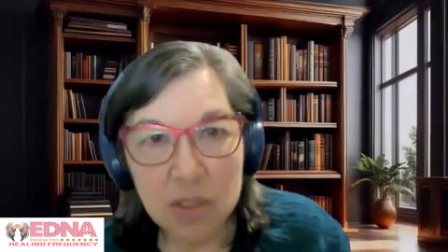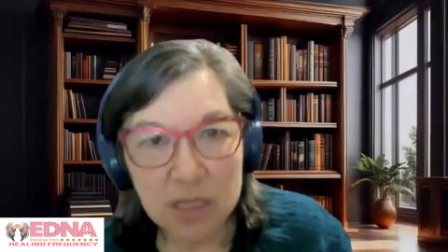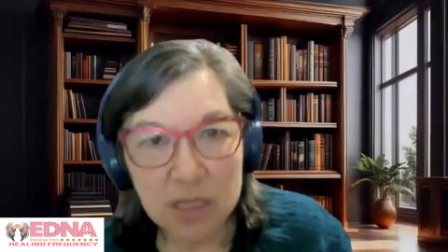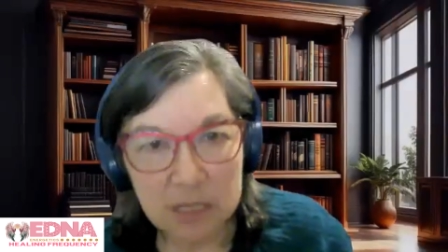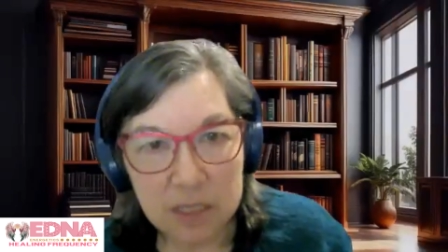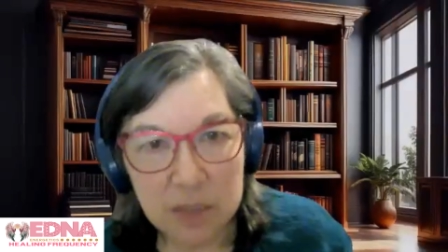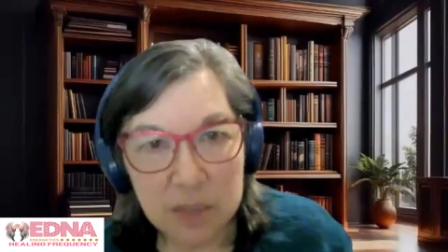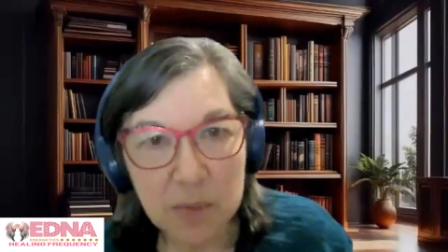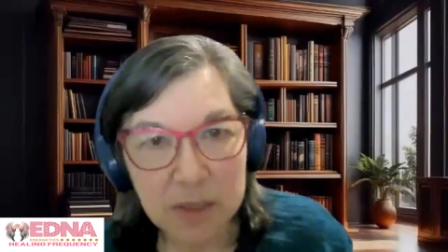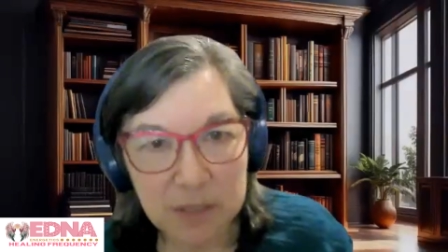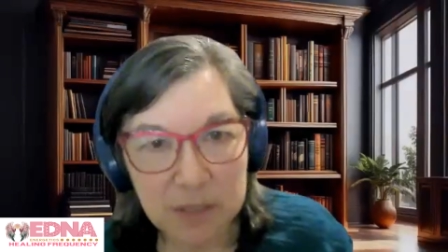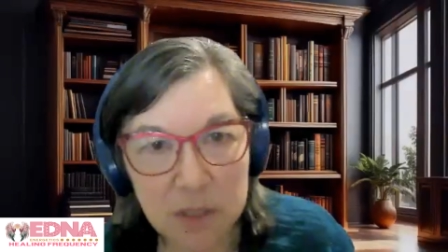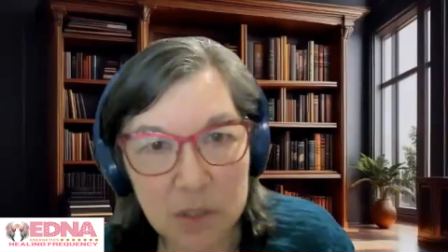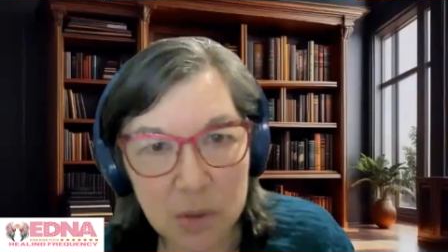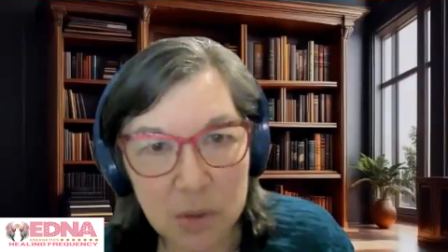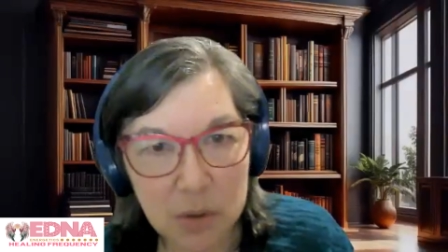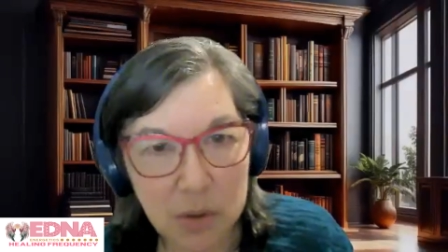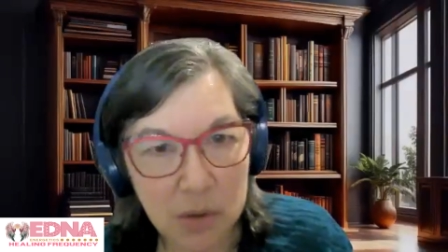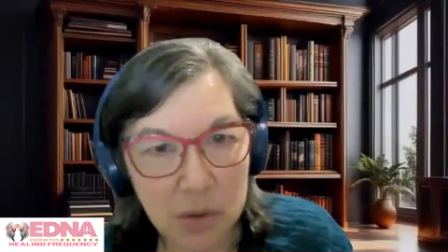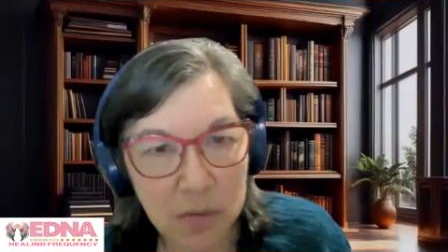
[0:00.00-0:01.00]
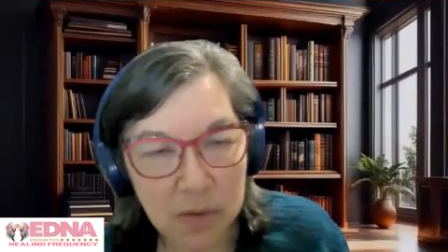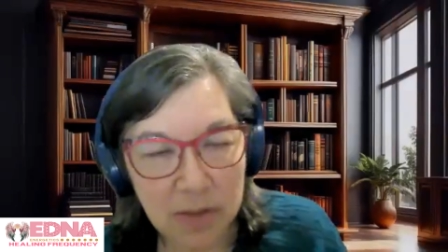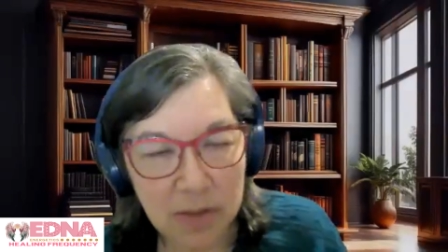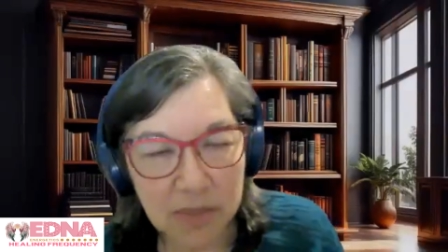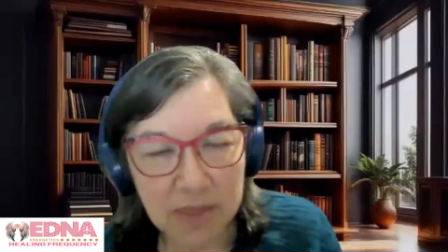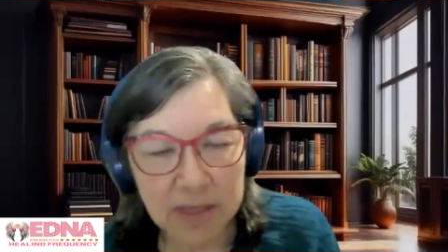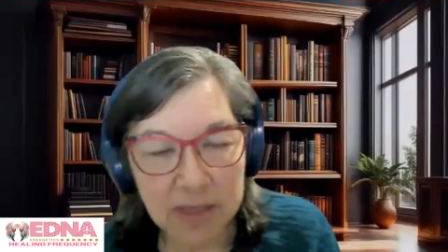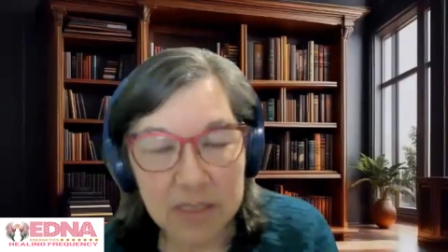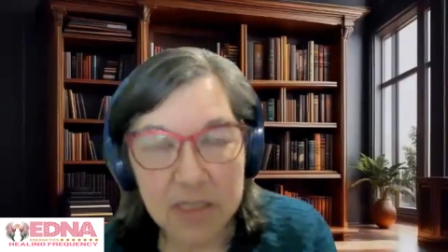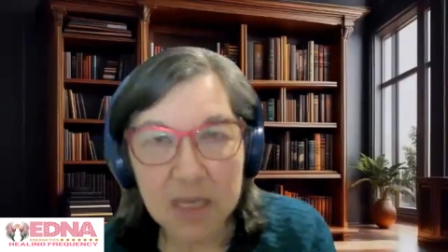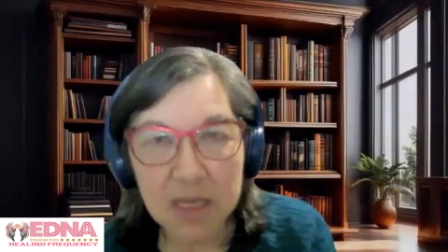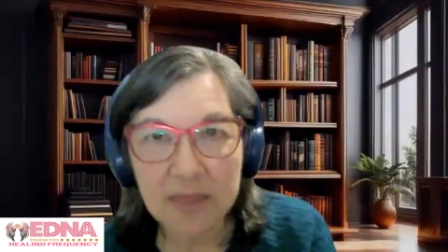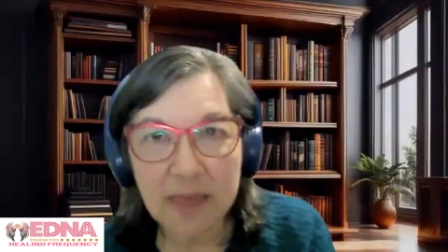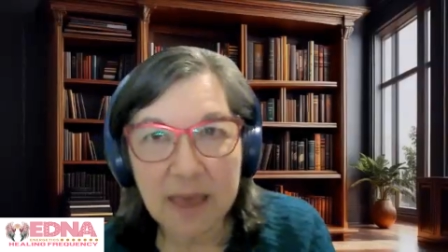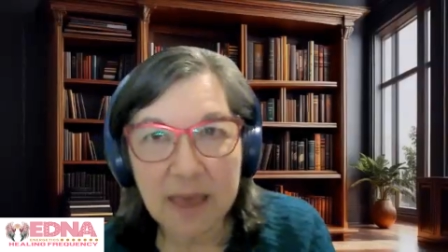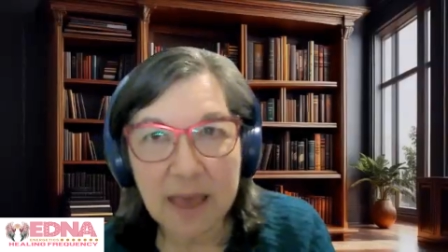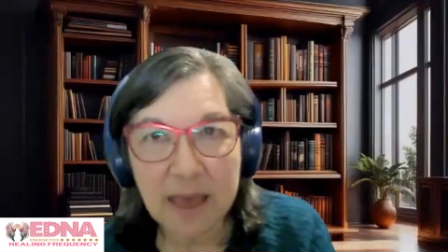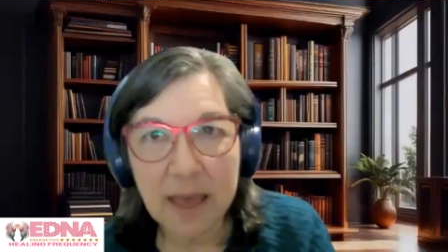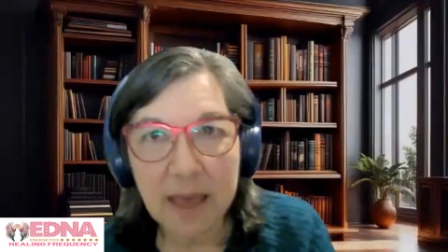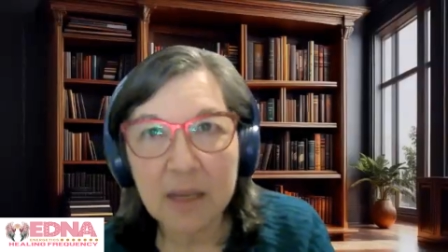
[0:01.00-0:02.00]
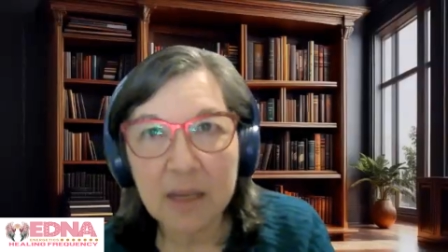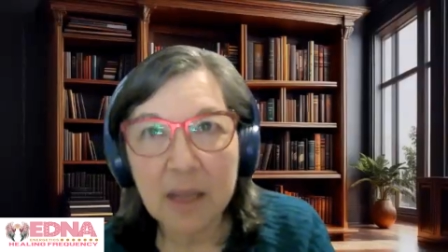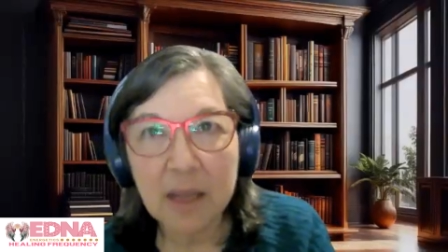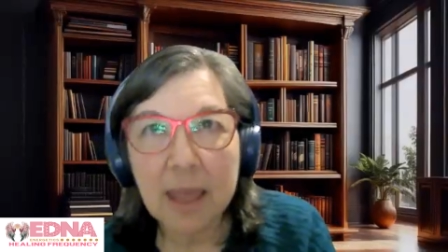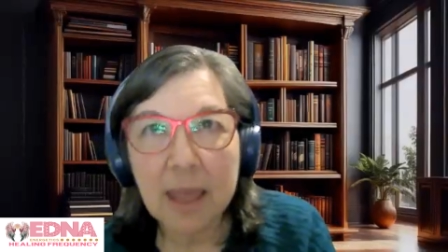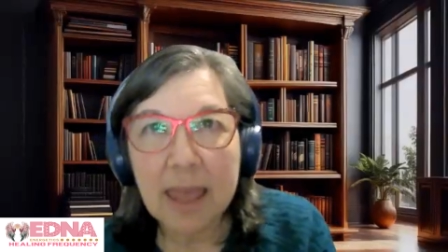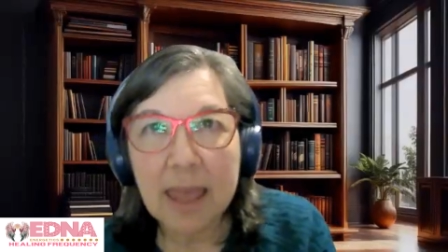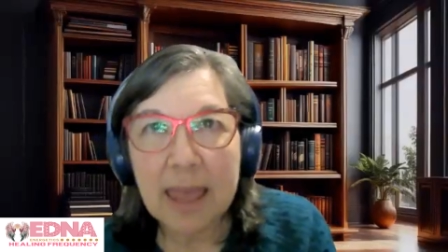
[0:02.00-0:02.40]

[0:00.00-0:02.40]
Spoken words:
6 months, or things like that.